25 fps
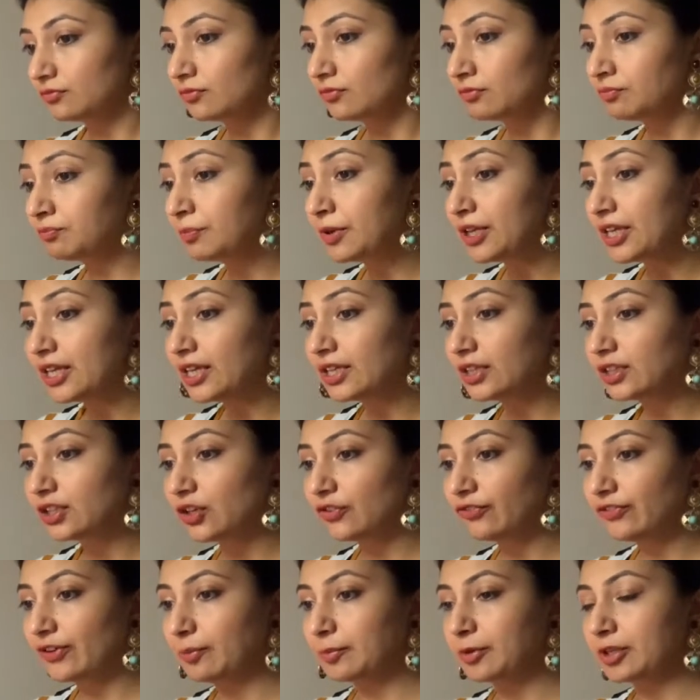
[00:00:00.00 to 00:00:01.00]
be in your
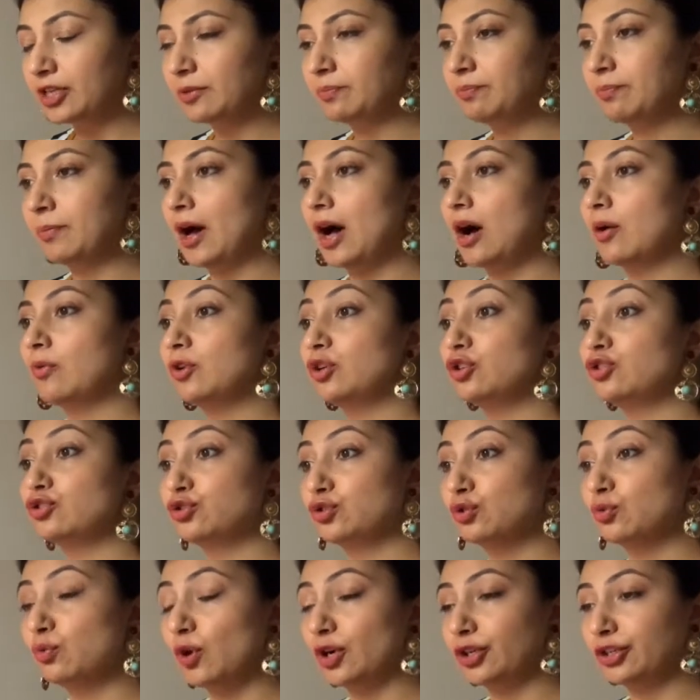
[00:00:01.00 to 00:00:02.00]
feminine power,
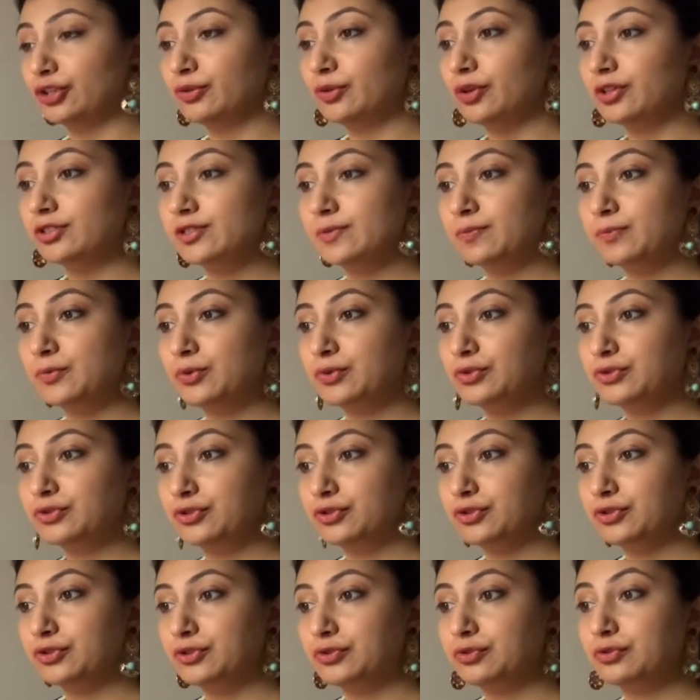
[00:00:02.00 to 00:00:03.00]
do what you are supposed
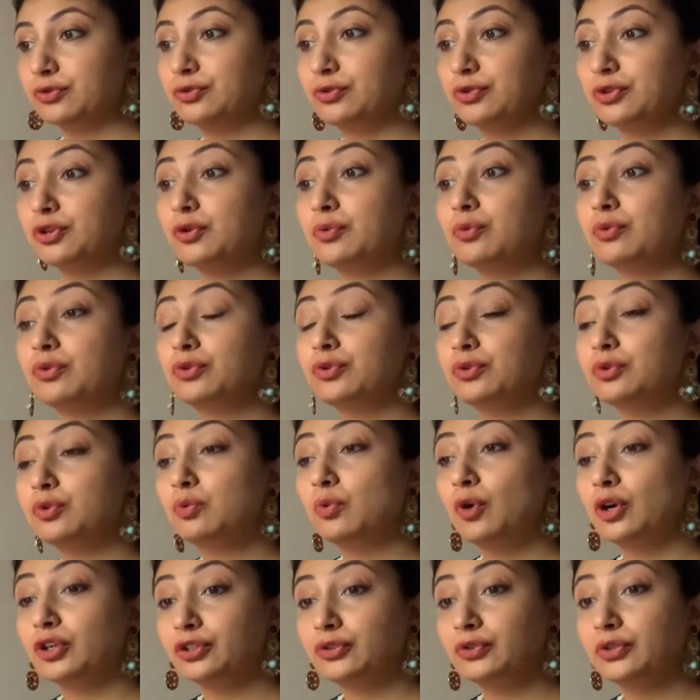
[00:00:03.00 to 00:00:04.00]
to do, do
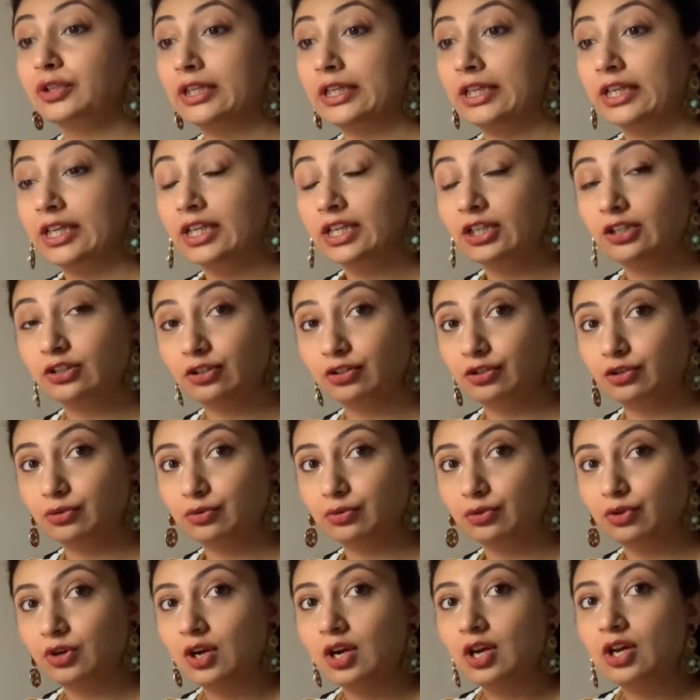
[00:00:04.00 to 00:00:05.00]
what you need to
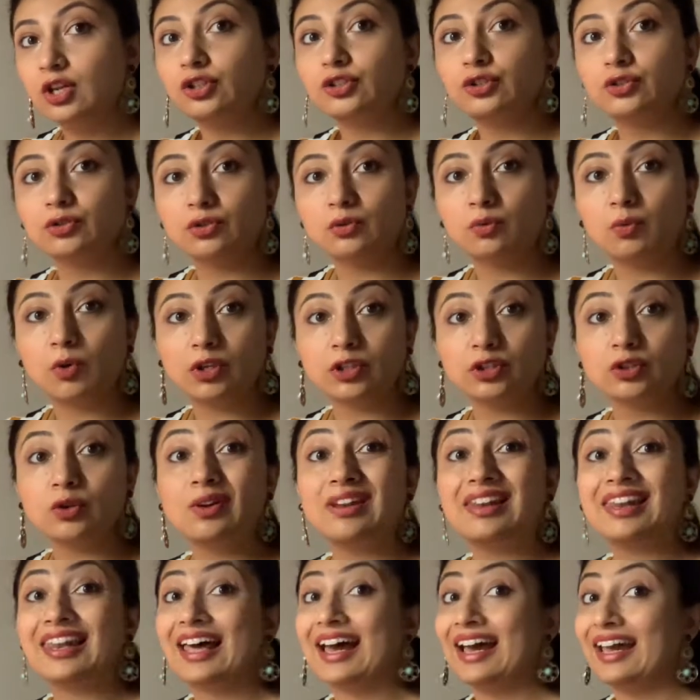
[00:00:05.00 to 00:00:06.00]
do what you
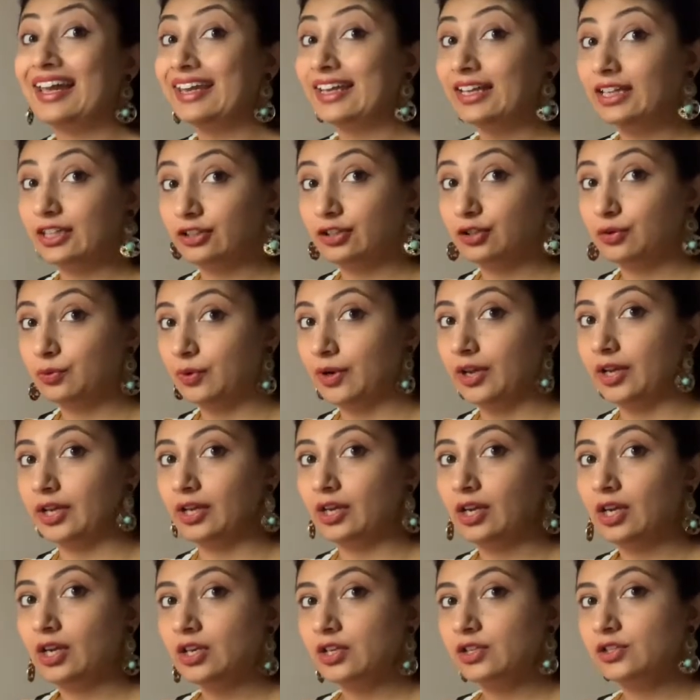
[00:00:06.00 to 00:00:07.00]
like doing.
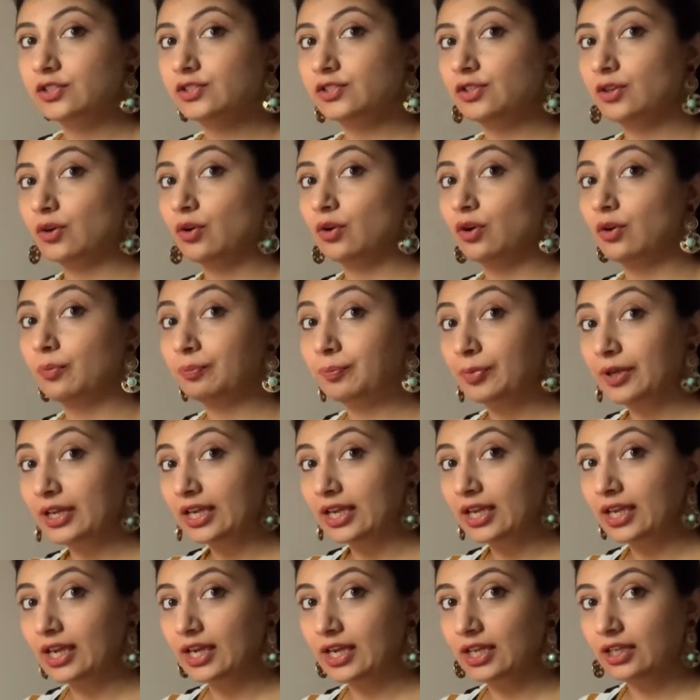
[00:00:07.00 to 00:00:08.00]
So be
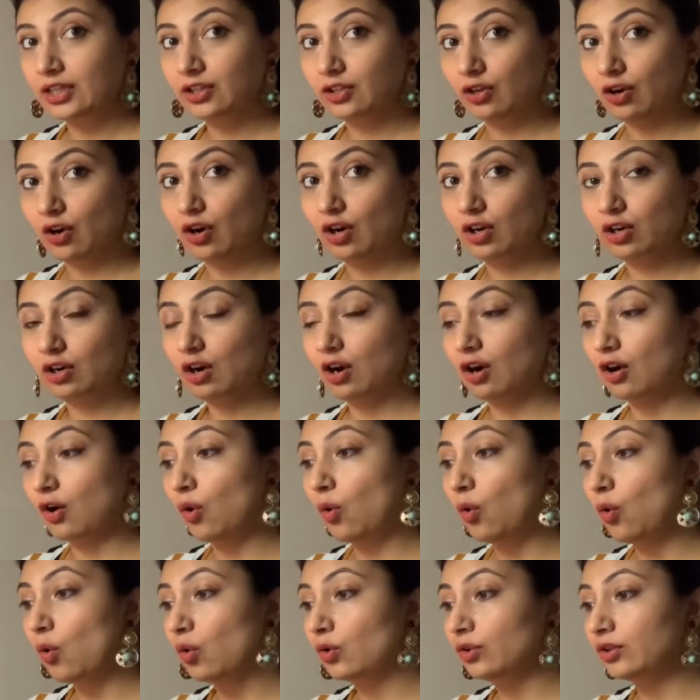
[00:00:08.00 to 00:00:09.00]
in your
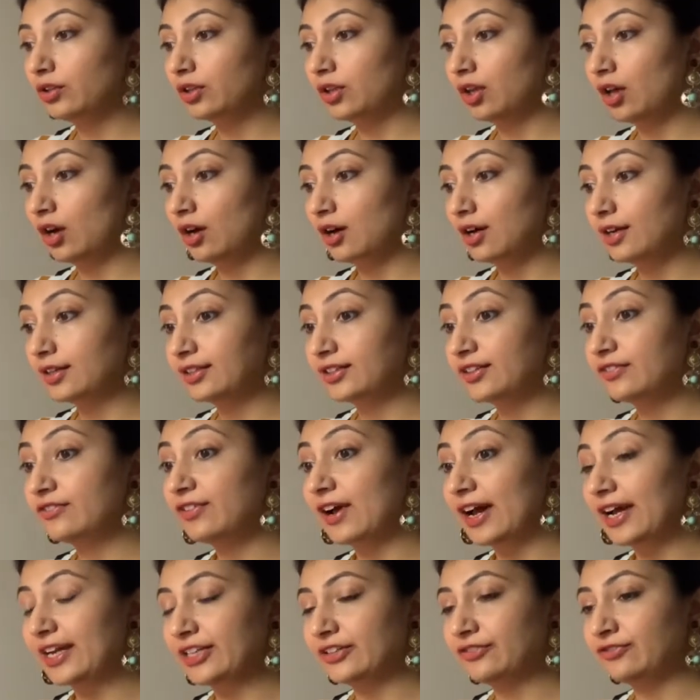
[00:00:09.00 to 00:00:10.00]
own
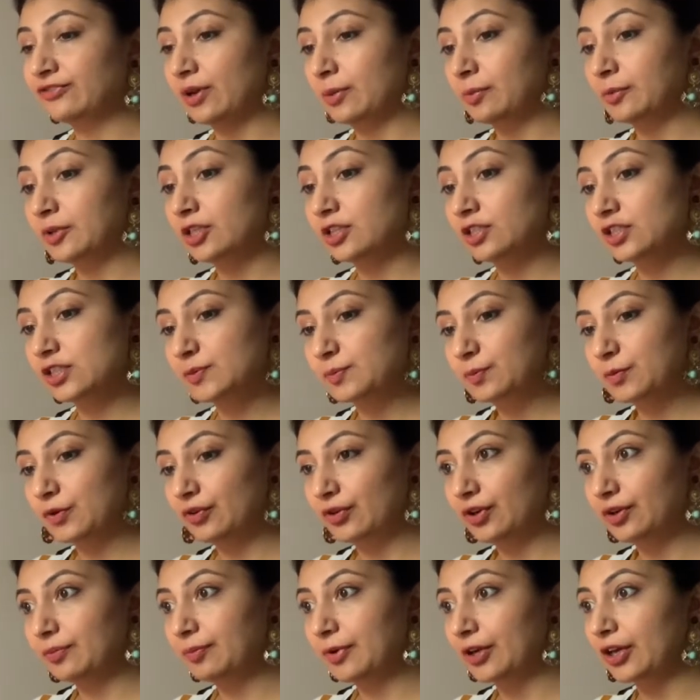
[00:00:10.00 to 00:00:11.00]
divine feminine
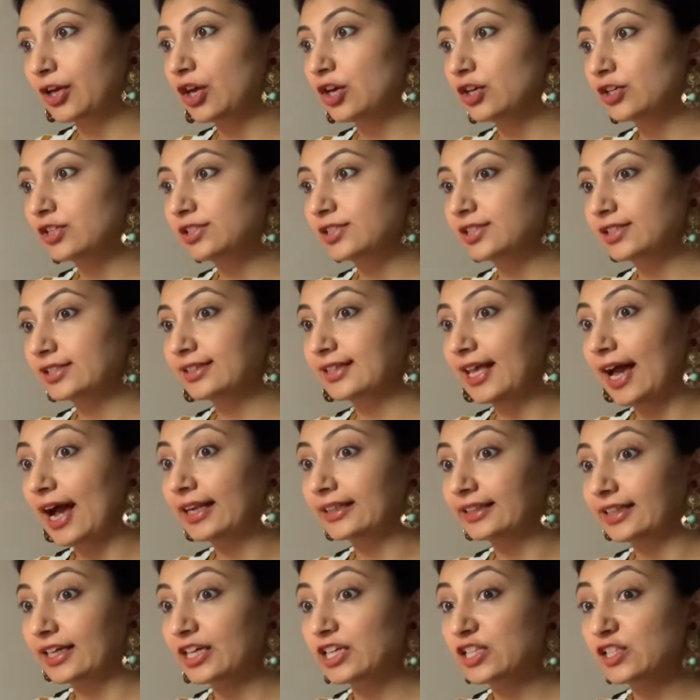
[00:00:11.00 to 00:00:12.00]
spirit, because
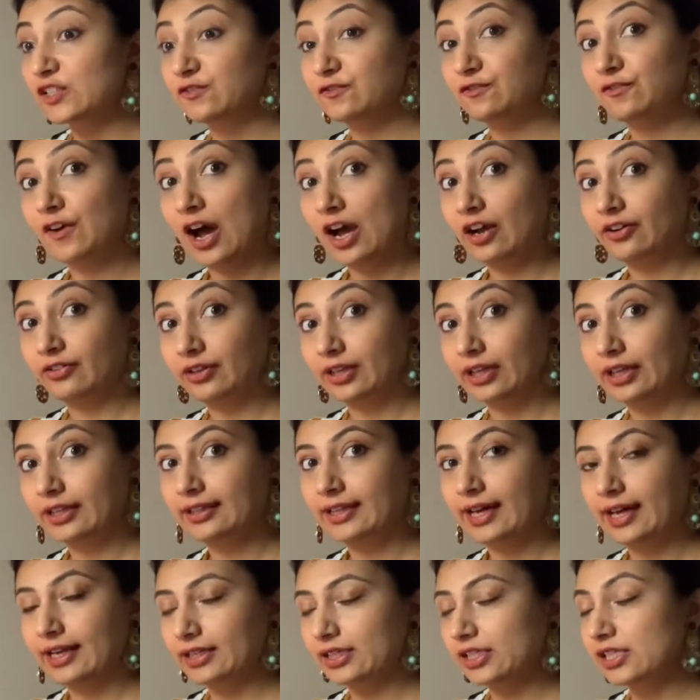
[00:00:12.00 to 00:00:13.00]
that is fiery,
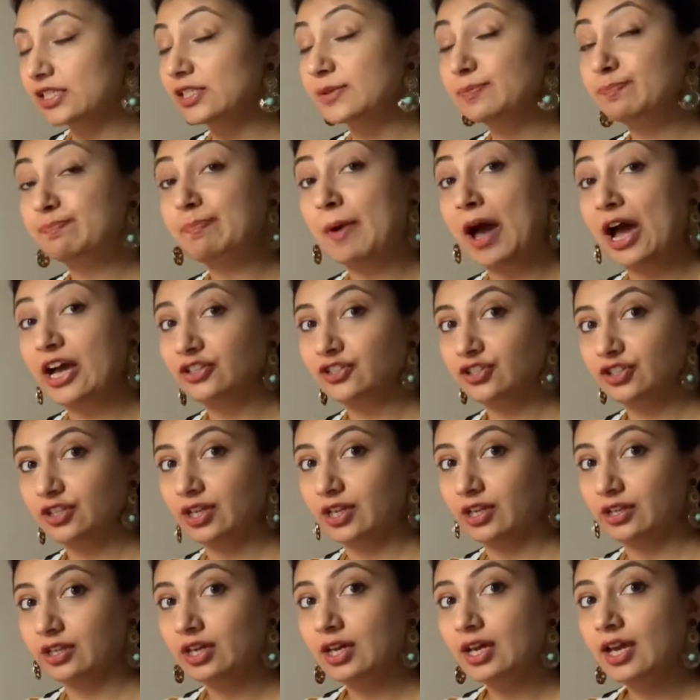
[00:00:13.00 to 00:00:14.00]
that is
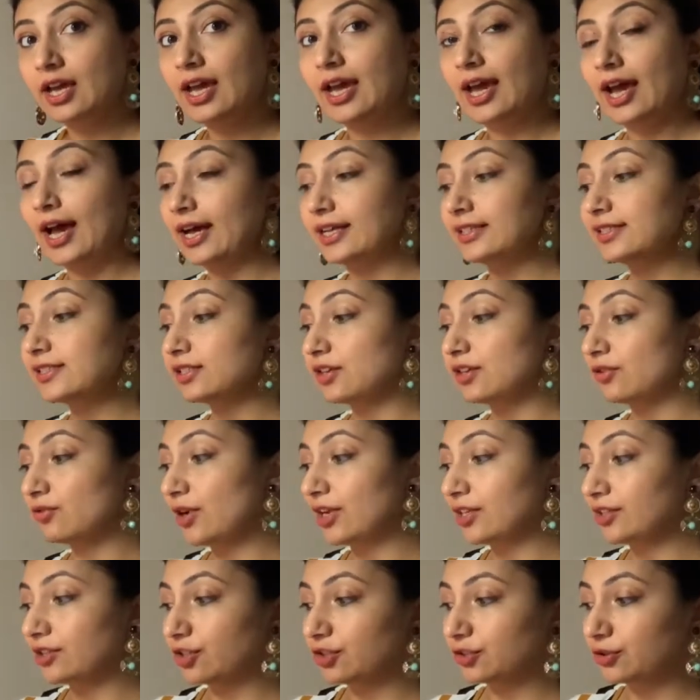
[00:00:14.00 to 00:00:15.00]
passionate, and
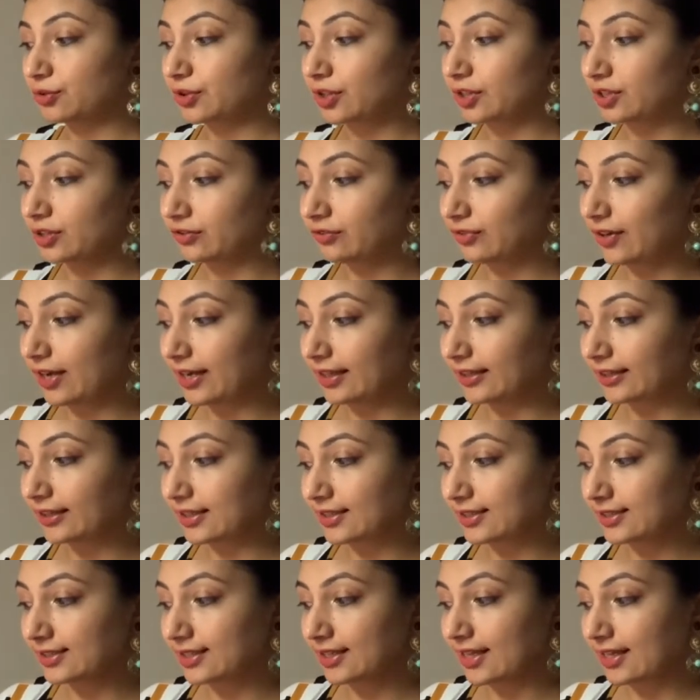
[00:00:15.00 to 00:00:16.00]
surrender to the divine.
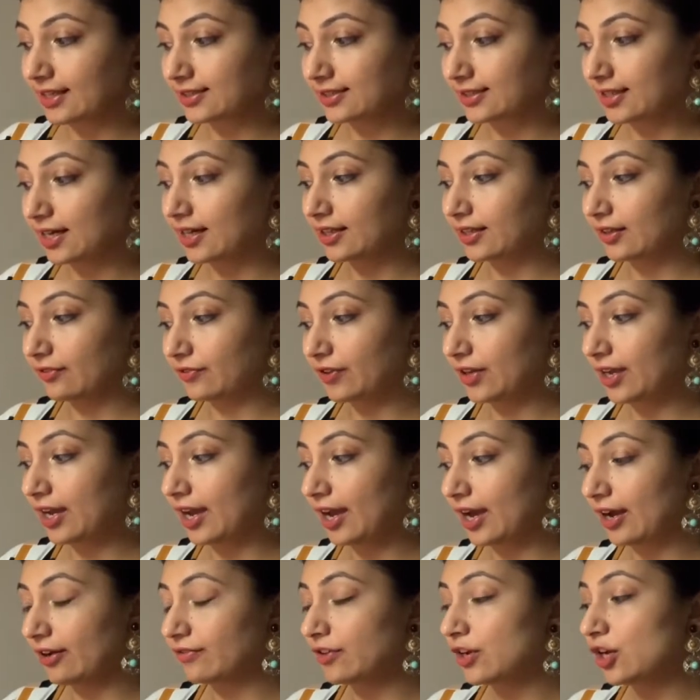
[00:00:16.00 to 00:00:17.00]
That's the next card that we
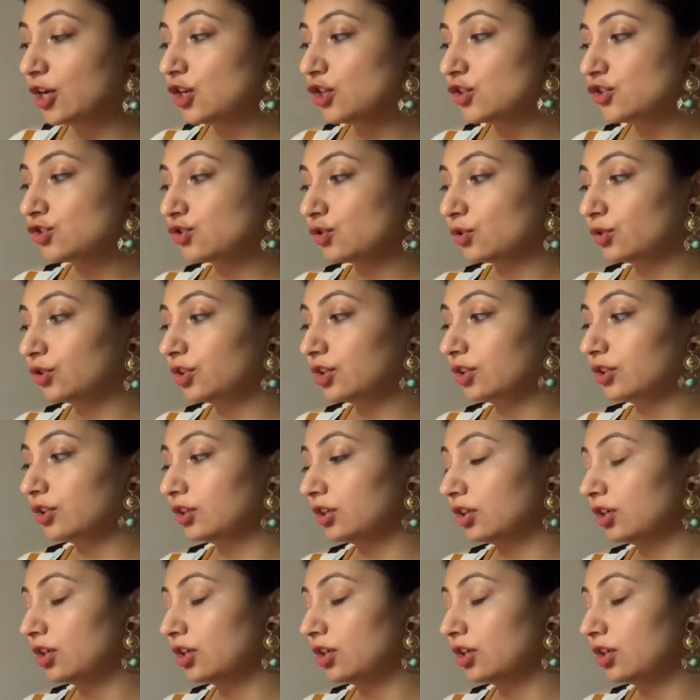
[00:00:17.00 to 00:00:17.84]
have. So the